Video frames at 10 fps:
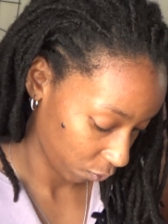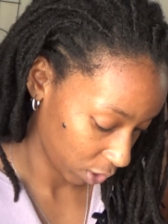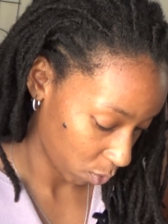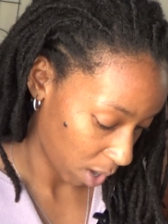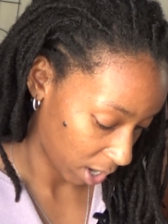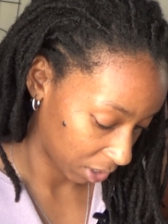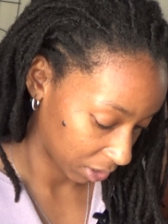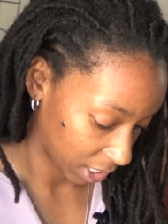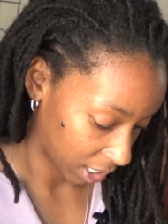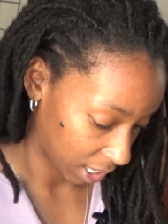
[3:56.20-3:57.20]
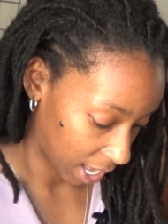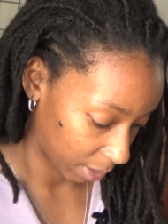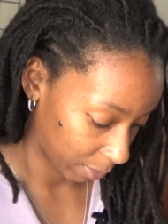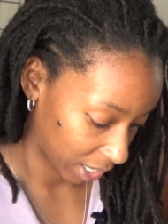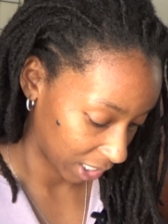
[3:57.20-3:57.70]
requires a lot
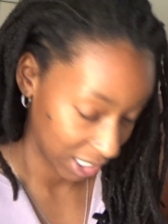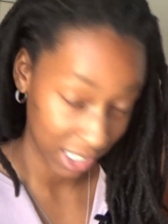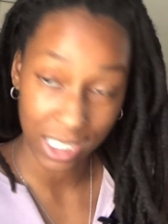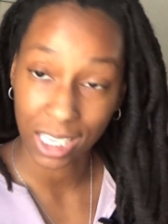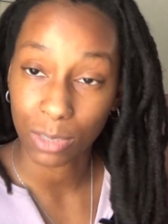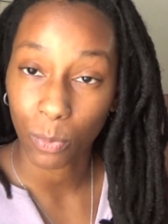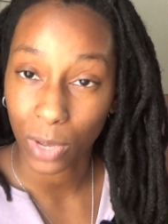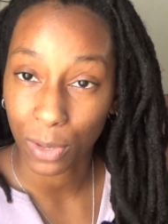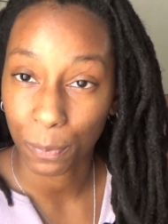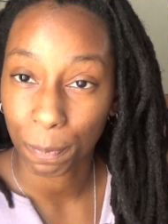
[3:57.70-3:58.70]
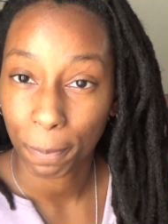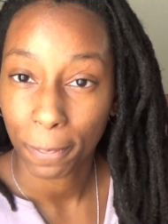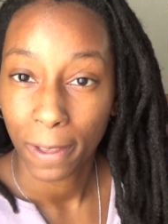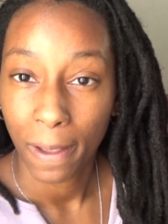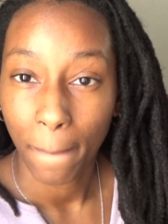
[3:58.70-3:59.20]
of patience as well.
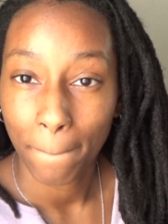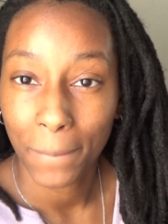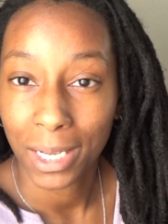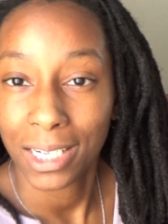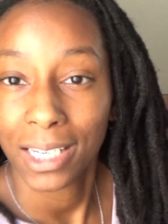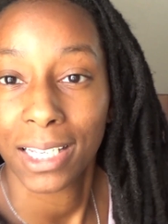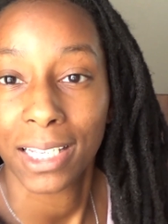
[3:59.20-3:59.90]
But